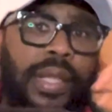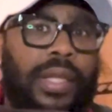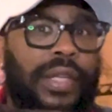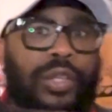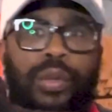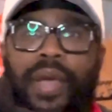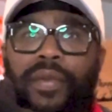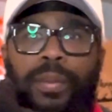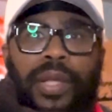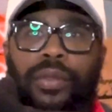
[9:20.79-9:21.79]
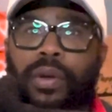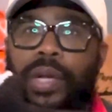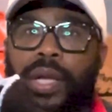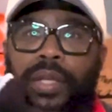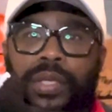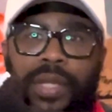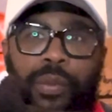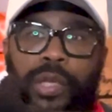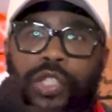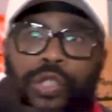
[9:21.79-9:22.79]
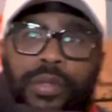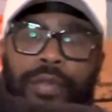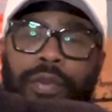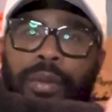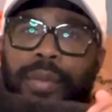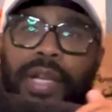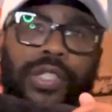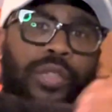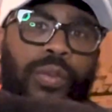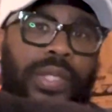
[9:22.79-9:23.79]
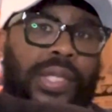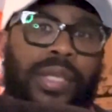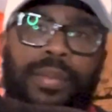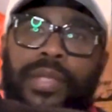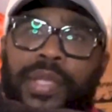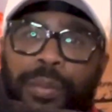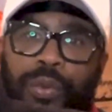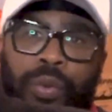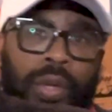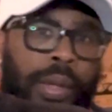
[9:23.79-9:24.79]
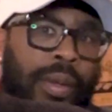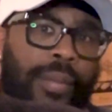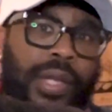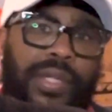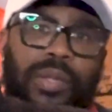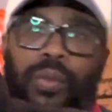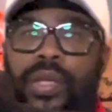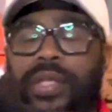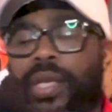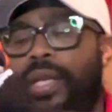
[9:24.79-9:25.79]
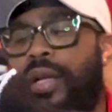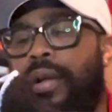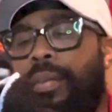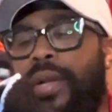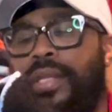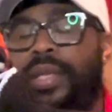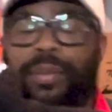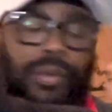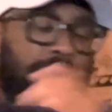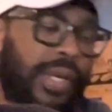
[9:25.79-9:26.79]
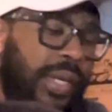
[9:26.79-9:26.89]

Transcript: They do have a plethora of colors that we could choose from, but I just wanted to keep it simple because it was a sample here and I